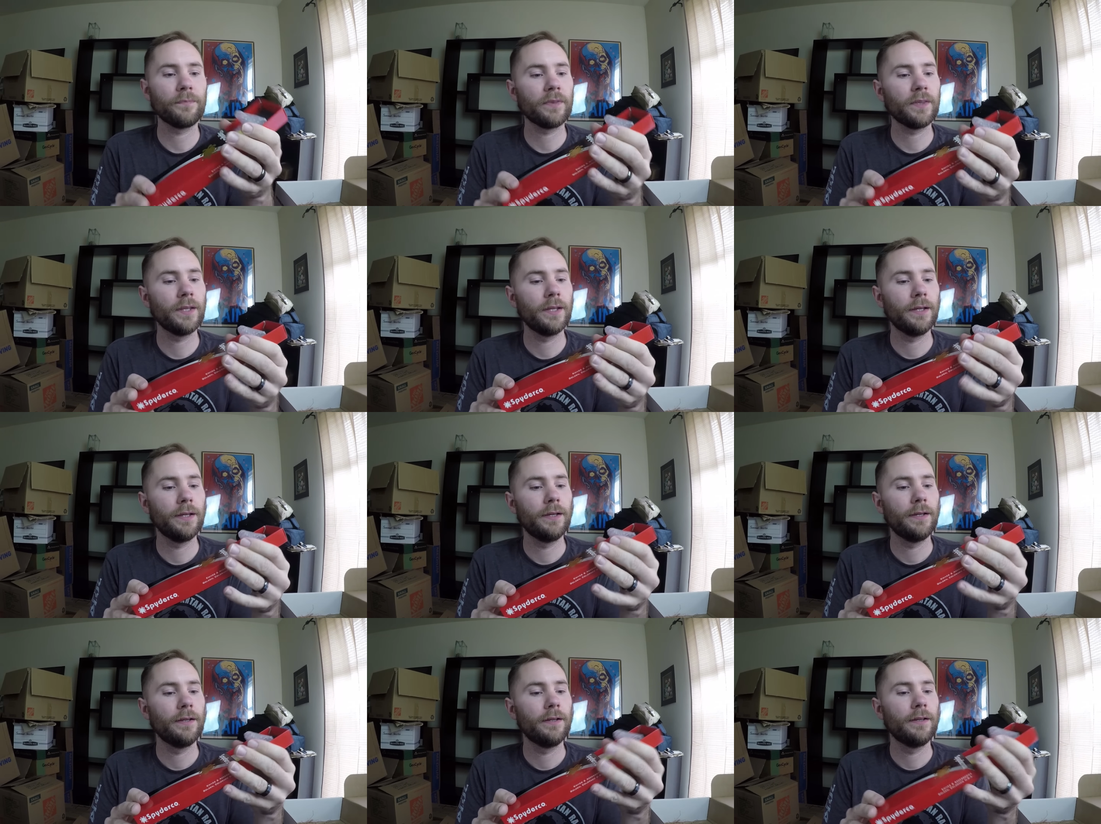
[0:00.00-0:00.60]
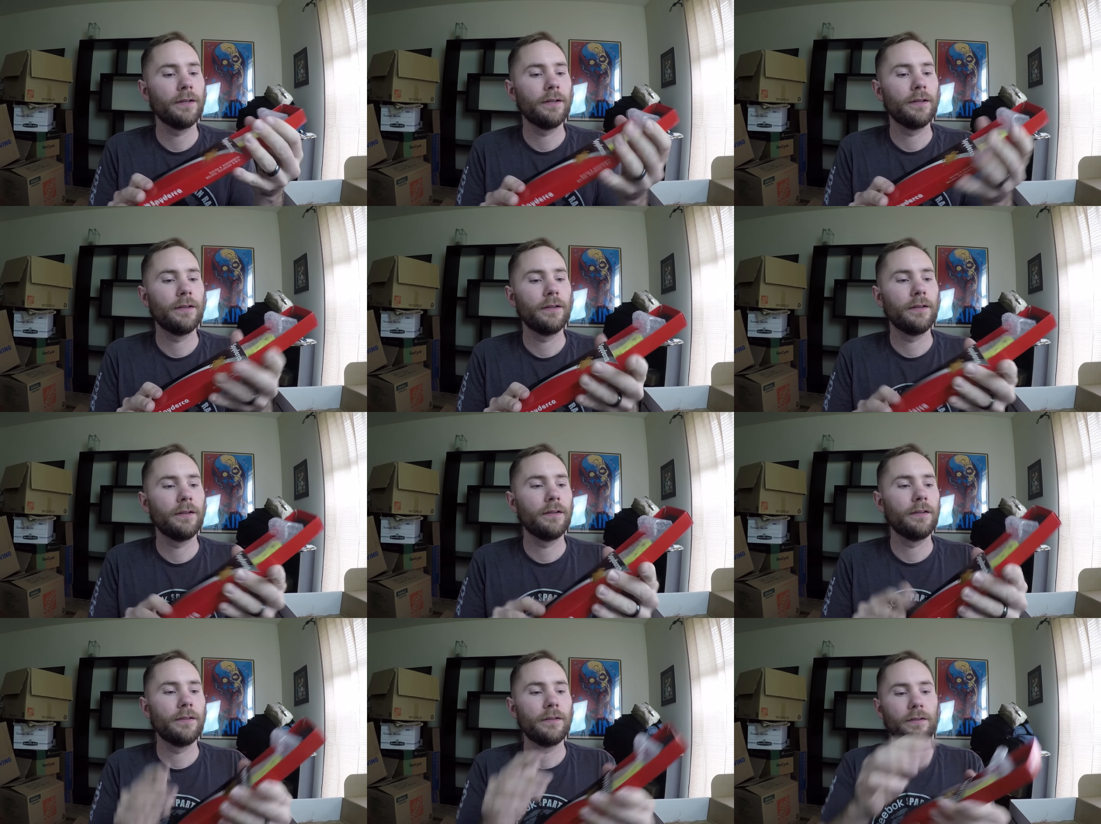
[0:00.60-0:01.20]

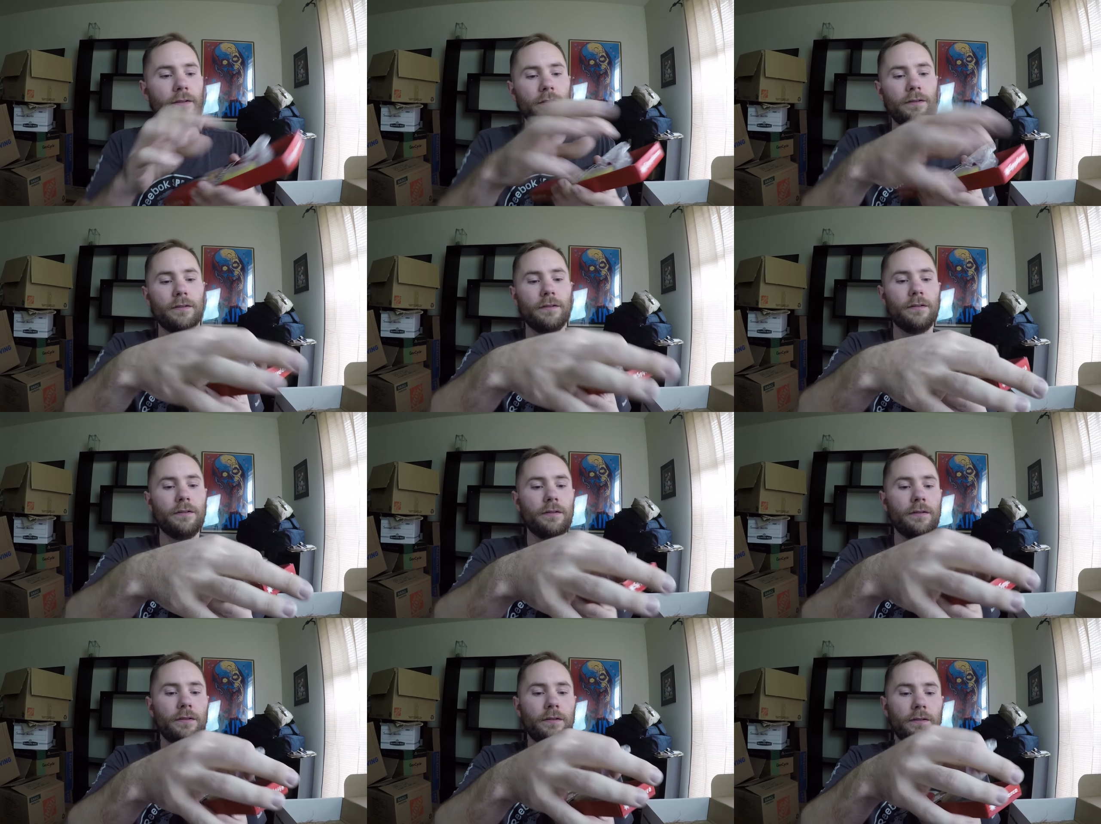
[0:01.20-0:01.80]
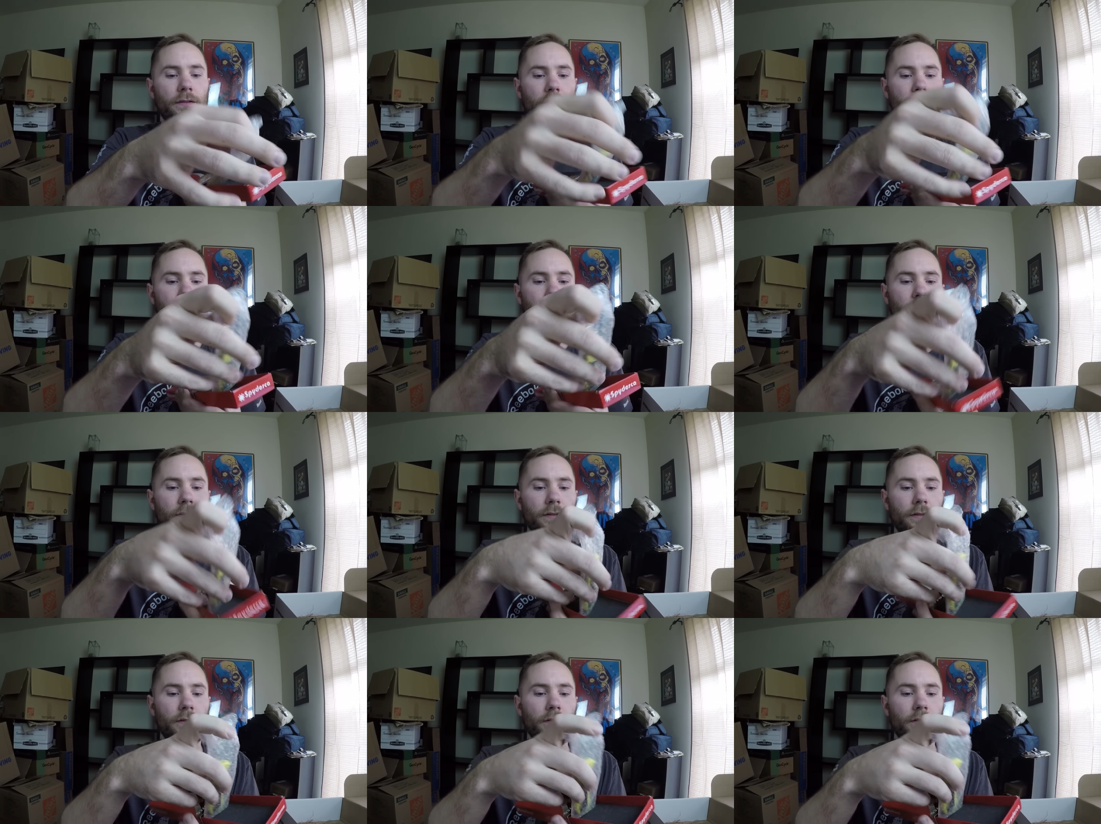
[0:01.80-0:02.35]
[no speech]